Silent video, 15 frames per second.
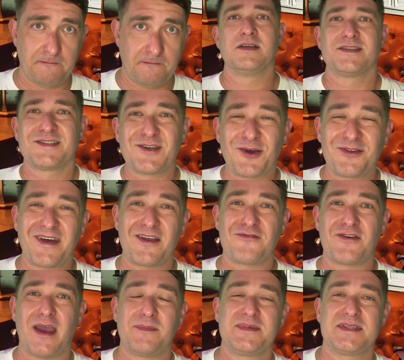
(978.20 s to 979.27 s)
So that
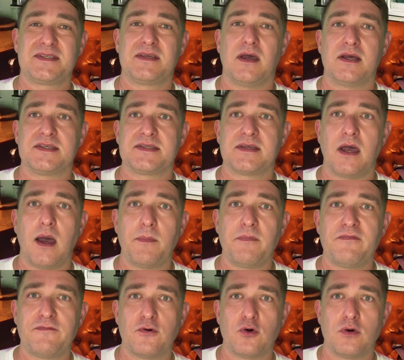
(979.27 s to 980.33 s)
wraps us up
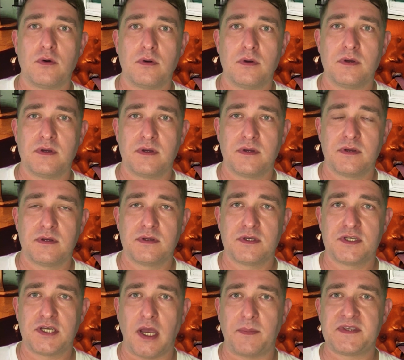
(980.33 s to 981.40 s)
for
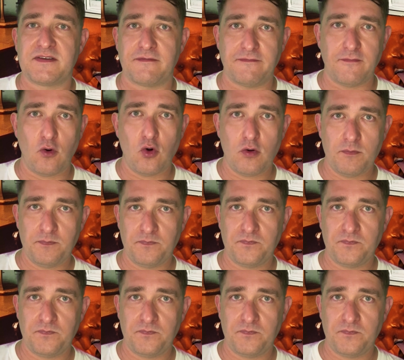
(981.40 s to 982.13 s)
Chapter 4,